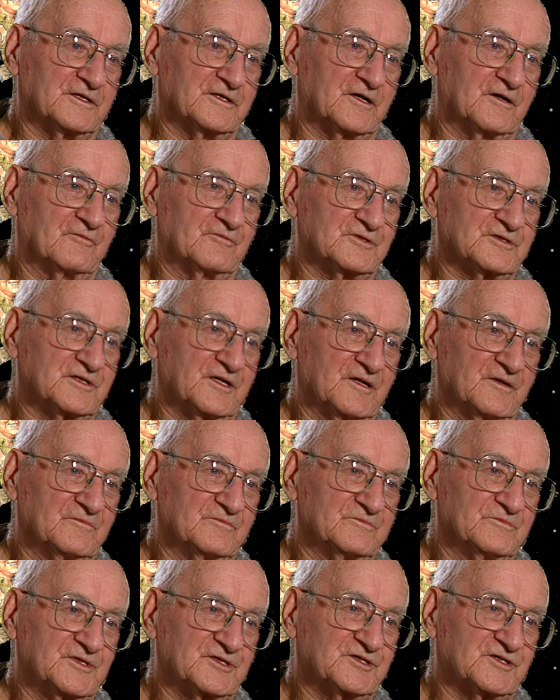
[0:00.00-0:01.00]
there was
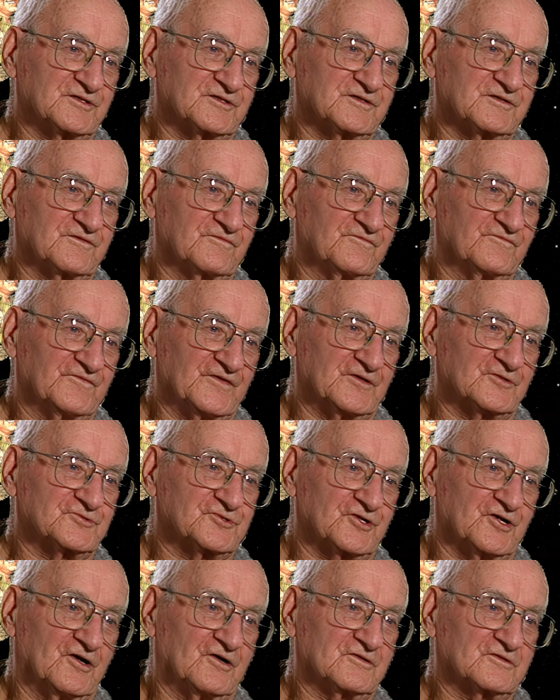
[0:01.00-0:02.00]
named Mrs.
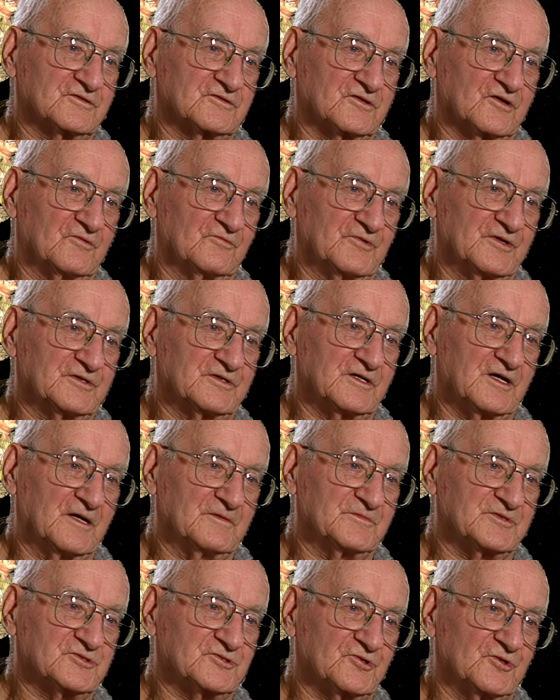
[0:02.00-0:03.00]
Filchock, so I'm
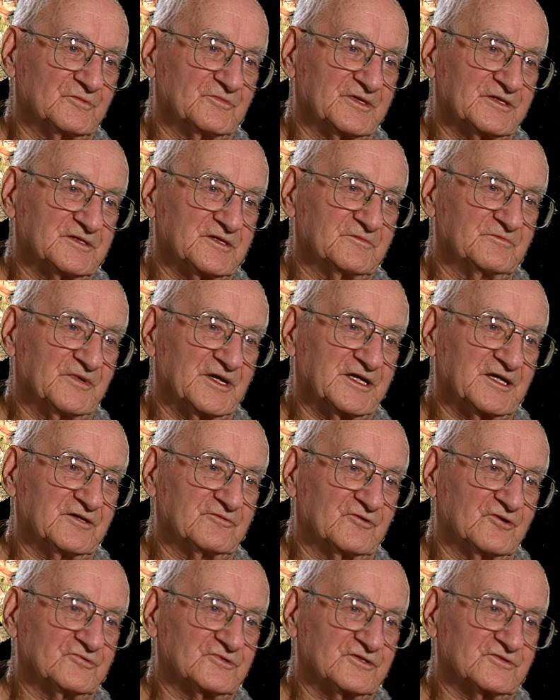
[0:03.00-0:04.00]
assuming that Mickey
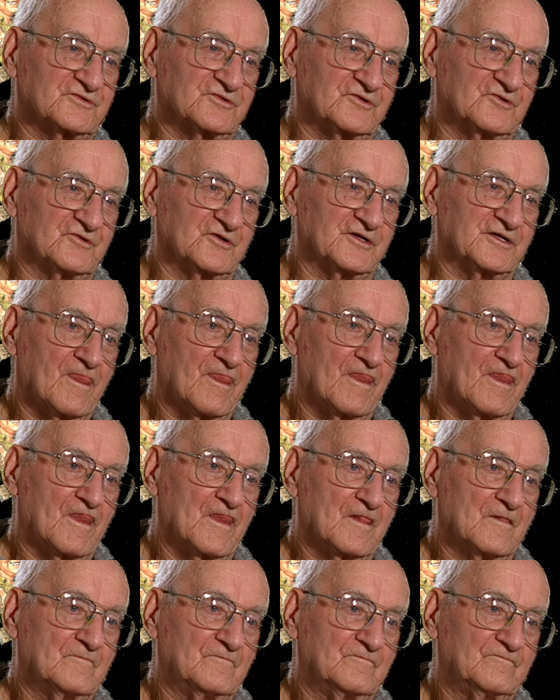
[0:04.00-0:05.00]
wrote the story.
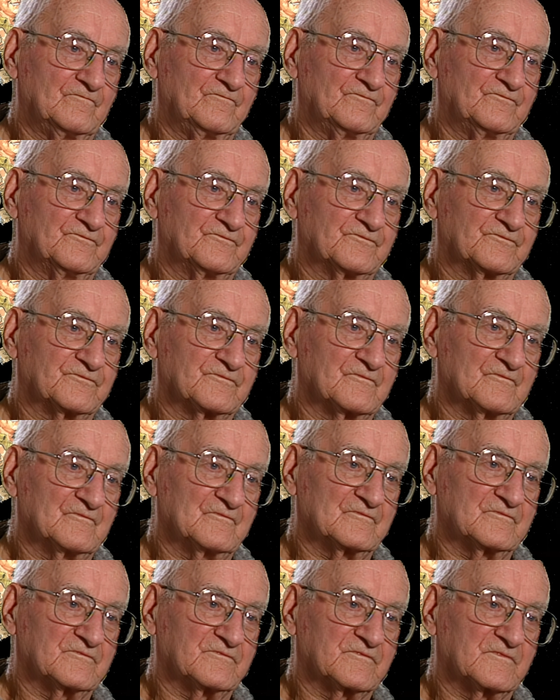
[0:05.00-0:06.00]
Jacquet, what happened to him
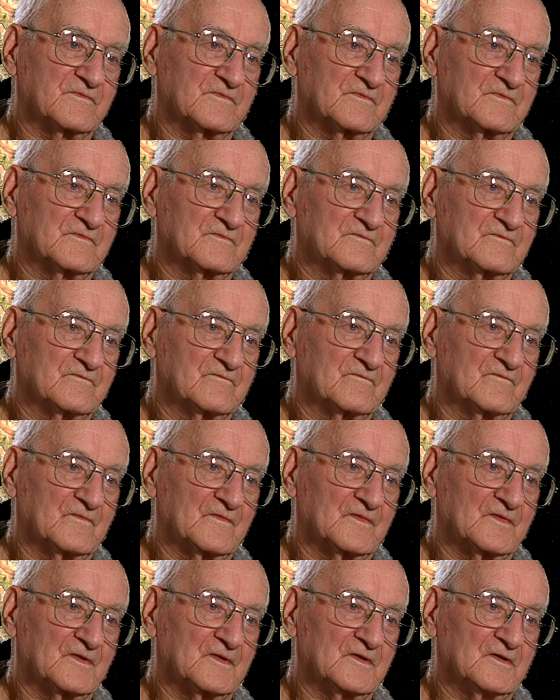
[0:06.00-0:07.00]
after Centaur closed? Did
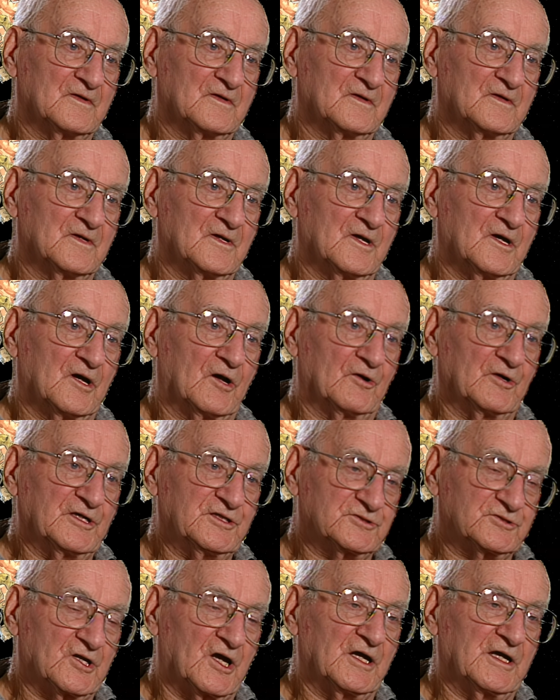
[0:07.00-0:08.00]
he start his own shop? Well, he
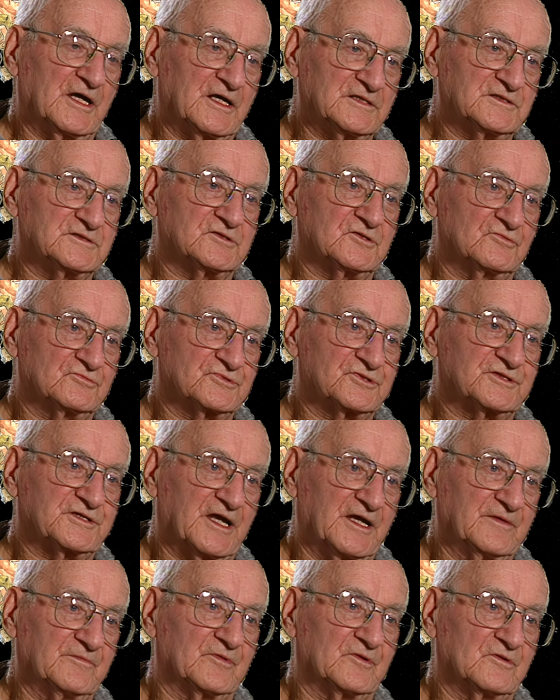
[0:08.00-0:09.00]
had his own
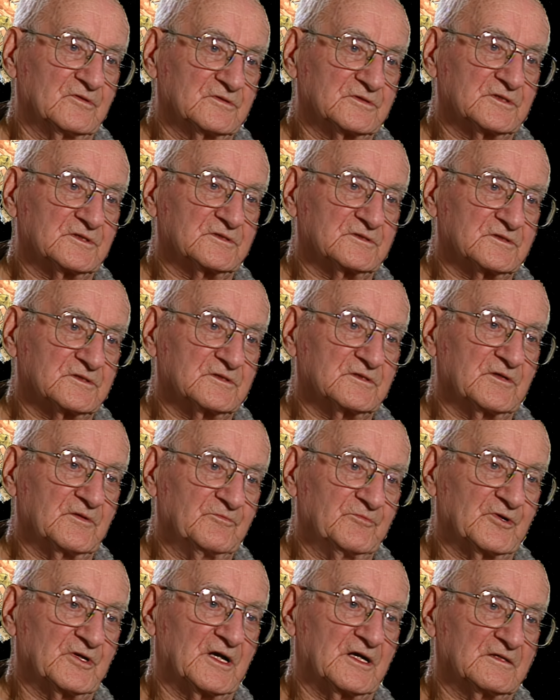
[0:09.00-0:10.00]
stable. He
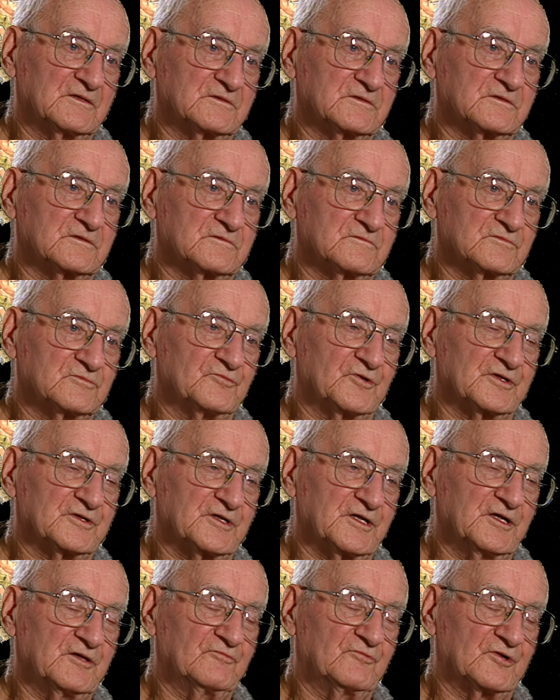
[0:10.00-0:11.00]
put out... Whether
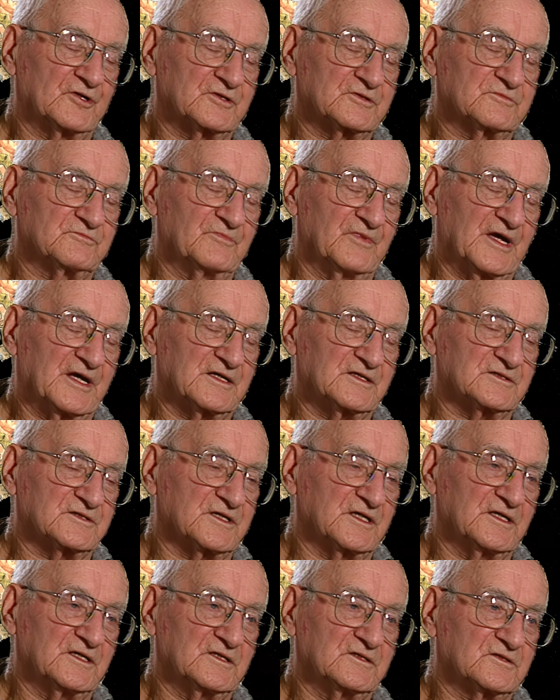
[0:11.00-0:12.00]
he worked
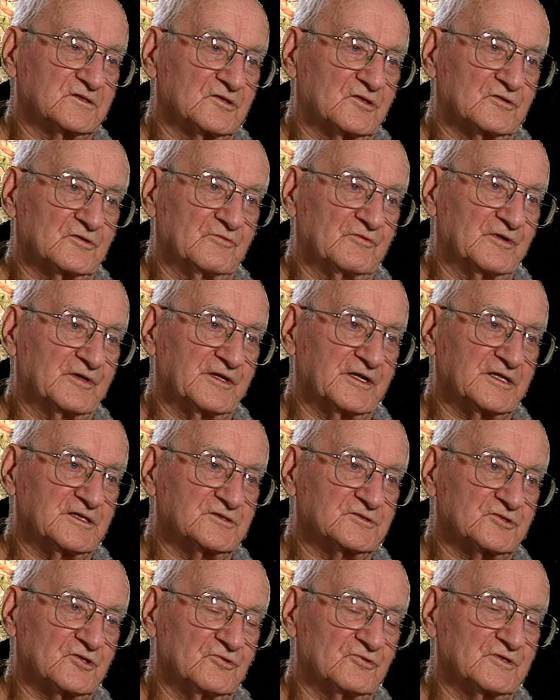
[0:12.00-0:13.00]
magazines or whether he
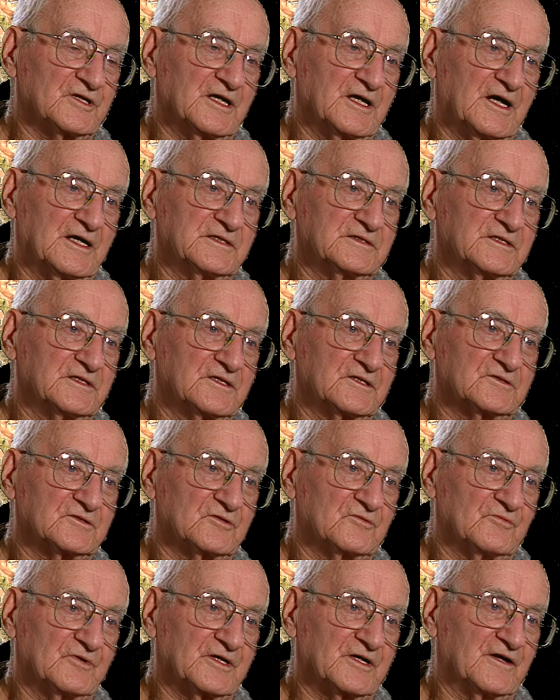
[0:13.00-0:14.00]
sold the ideas or
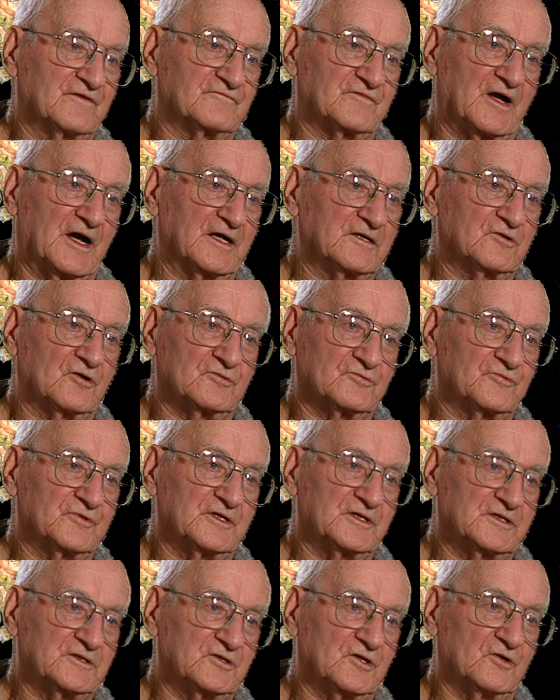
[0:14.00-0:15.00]
whatever, I don't
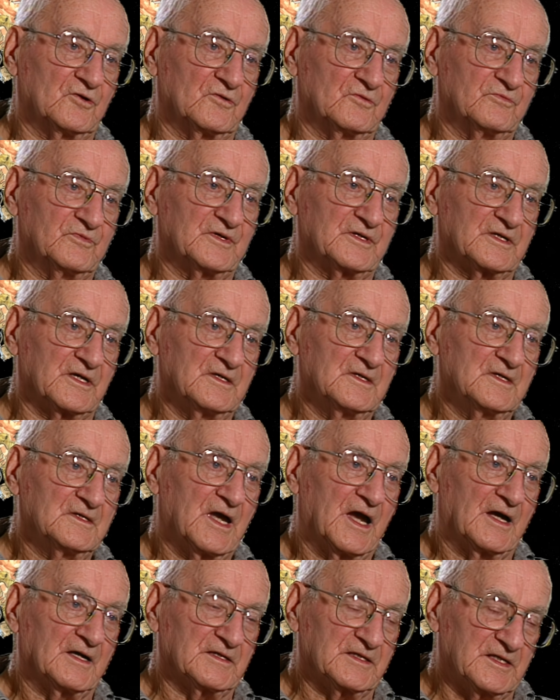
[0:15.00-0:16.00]
really know. But
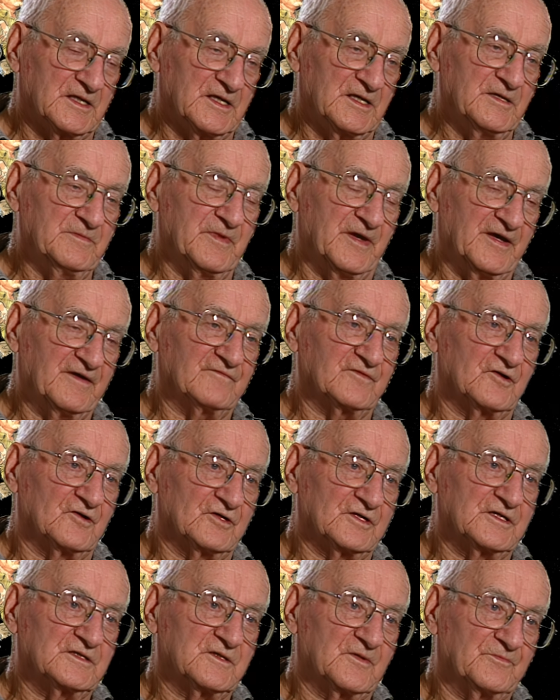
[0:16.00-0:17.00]
he may have
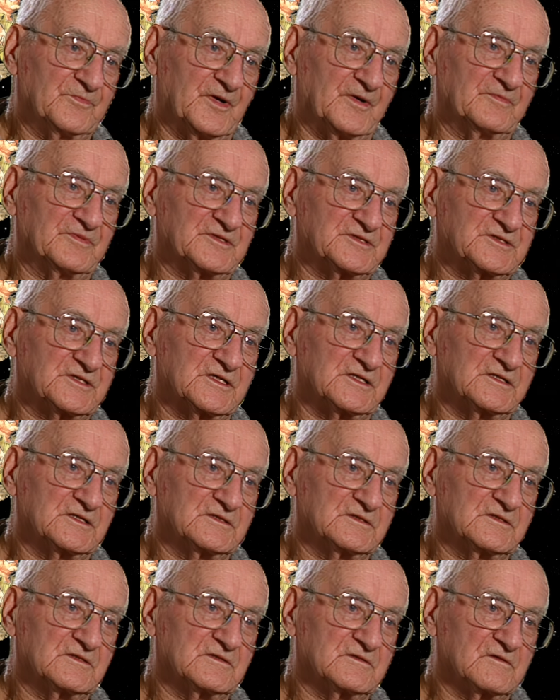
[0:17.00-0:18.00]
gone into
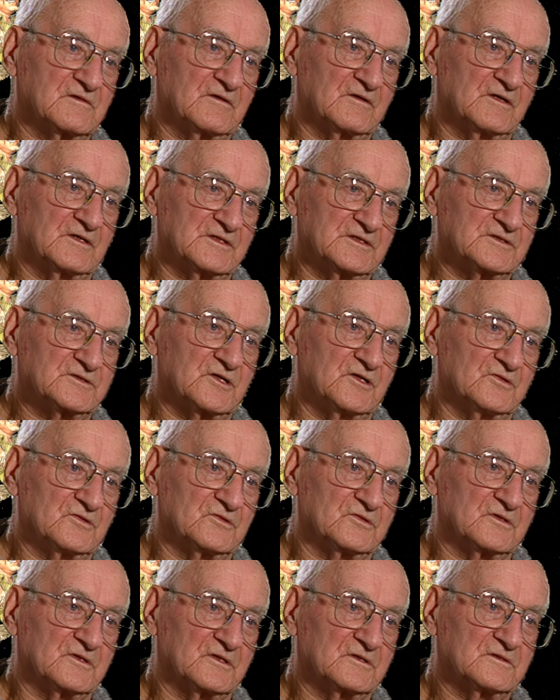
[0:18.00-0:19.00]
publishing on his
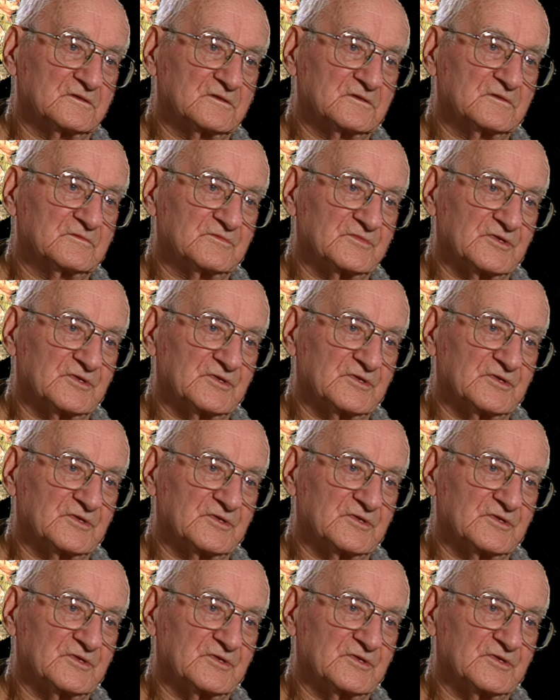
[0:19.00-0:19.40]
own. Did